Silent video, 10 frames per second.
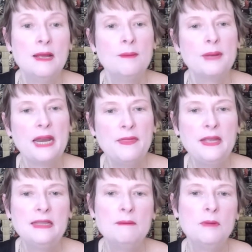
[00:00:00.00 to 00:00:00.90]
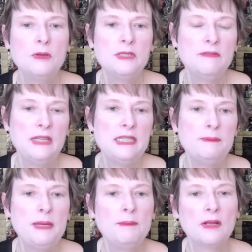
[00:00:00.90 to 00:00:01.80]
But I think that most of these
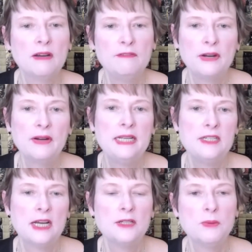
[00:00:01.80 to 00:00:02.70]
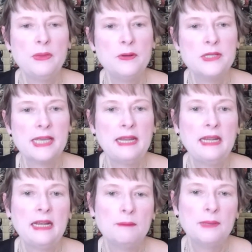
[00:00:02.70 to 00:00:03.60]
people are very in touch with their
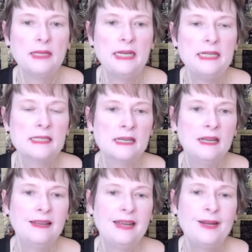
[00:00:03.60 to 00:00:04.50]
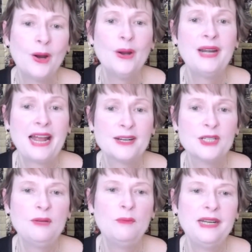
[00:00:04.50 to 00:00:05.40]
psychic abilities and aren't
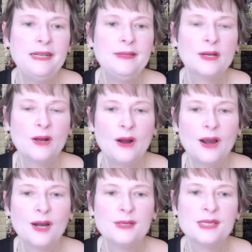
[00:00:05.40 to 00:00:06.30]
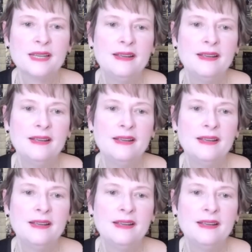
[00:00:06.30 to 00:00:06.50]
actually reading the cards.